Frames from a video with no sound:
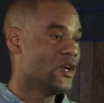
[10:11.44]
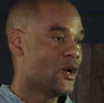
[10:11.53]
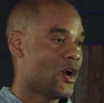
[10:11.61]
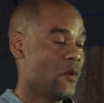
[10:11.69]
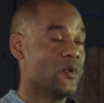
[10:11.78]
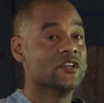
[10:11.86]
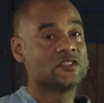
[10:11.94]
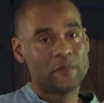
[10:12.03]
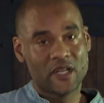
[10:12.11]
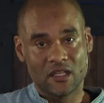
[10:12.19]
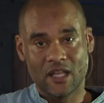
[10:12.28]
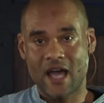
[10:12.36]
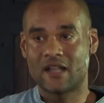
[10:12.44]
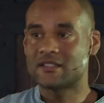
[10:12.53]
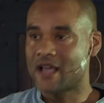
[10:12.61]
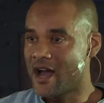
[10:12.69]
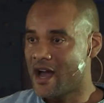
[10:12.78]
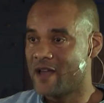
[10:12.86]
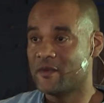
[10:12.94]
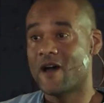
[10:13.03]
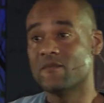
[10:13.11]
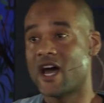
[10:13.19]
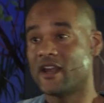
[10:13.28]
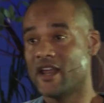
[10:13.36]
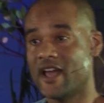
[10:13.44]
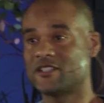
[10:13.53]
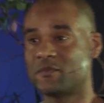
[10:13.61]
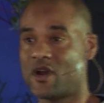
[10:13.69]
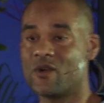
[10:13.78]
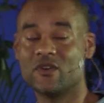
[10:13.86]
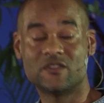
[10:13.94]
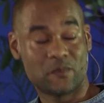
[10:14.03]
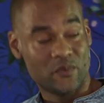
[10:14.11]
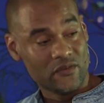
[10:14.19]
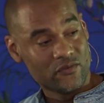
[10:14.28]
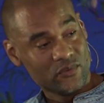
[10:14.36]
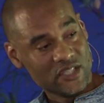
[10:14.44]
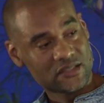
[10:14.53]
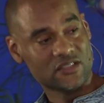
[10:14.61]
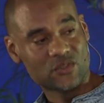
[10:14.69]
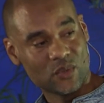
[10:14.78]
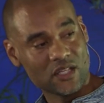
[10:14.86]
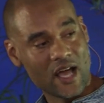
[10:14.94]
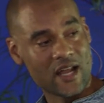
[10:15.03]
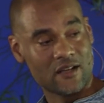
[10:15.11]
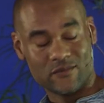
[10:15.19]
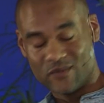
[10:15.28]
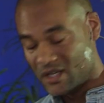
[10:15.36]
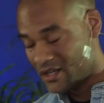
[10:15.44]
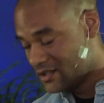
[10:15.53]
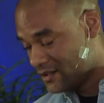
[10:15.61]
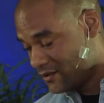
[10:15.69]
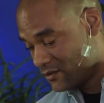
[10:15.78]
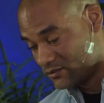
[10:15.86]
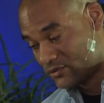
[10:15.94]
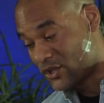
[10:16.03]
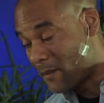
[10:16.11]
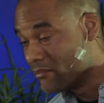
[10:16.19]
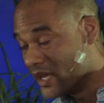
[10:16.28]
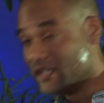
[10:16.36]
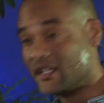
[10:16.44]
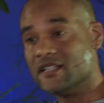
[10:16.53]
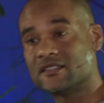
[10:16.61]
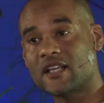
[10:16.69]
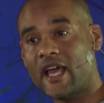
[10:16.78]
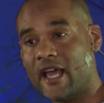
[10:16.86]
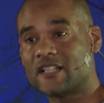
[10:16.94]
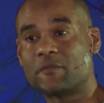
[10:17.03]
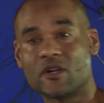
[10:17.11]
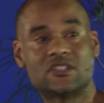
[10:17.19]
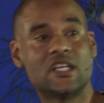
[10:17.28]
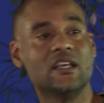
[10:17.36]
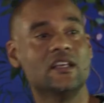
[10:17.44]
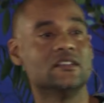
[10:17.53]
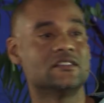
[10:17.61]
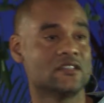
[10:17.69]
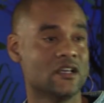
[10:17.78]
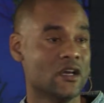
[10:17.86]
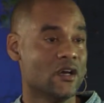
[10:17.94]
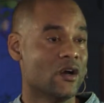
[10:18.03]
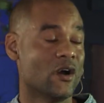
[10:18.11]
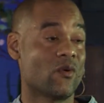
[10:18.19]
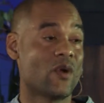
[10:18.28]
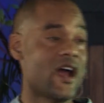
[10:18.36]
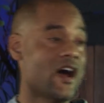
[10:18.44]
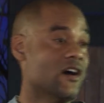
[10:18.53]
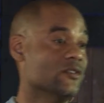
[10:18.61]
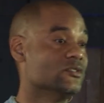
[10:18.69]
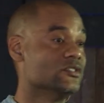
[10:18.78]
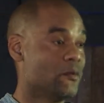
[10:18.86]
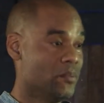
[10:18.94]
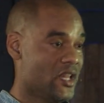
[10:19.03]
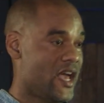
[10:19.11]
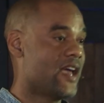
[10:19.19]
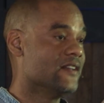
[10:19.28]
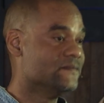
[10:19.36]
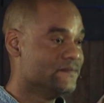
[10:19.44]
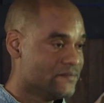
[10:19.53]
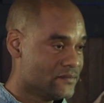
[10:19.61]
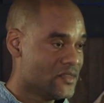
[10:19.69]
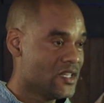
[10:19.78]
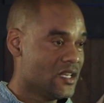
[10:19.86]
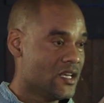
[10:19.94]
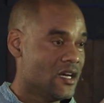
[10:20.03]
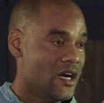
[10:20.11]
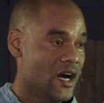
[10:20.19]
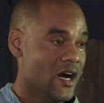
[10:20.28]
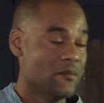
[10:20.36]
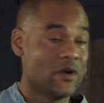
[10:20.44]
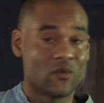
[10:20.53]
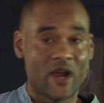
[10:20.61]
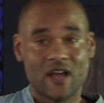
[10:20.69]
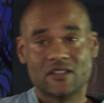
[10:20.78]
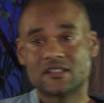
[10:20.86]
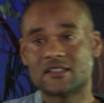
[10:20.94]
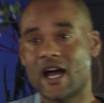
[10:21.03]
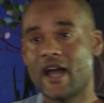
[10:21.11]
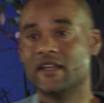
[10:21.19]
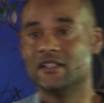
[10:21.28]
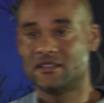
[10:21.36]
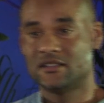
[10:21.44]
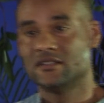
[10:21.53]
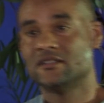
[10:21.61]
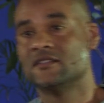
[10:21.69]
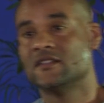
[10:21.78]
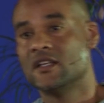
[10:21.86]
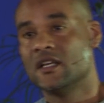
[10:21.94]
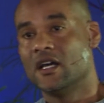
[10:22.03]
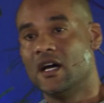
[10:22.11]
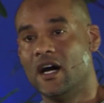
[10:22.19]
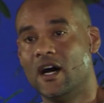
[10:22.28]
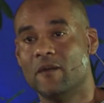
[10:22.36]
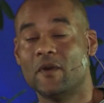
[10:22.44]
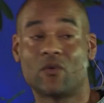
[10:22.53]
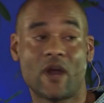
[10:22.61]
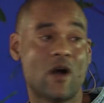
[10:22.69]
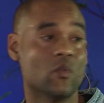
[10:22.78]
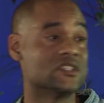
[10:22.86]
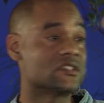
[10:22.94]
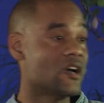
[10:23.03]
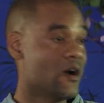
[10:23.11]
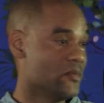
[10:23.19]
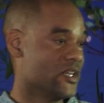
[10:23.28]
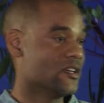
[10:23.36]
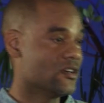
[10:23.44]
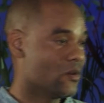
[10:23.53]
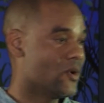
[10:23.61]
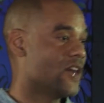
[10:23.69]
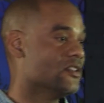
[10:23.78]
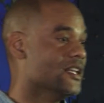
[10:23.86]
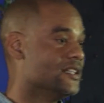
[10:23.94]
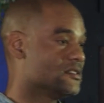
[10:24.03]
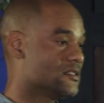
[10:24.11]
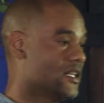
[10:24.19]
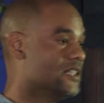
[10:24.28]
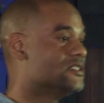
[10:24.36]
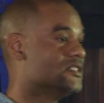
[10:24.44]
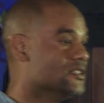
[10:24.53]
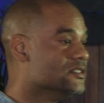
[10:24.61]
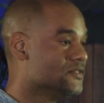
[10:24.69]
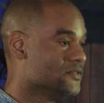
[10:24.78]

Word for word: Right, we have spent a lot of time, and I'm not an expert, we've, we've listened to a lot of tremendous expertise around the plant, um, around the science, um, around what's coming, around the legislation,